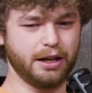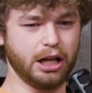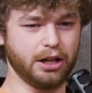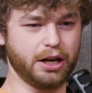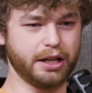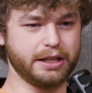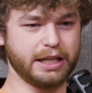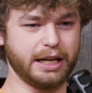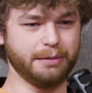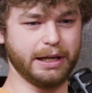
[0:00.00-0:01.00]
a lot of the
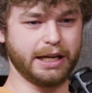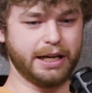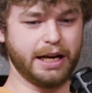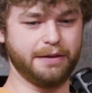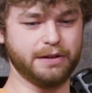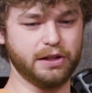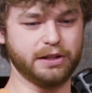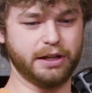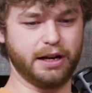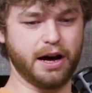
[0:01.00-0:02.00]
time, like, I haven't
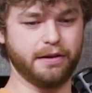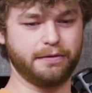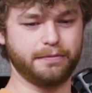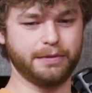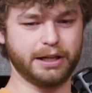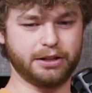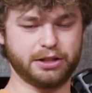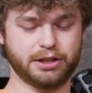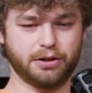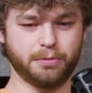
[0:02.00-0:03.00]
learned enough. Like,
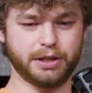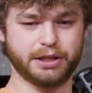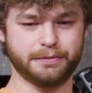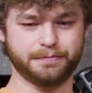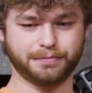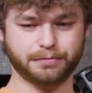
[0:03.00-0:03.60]
there's so much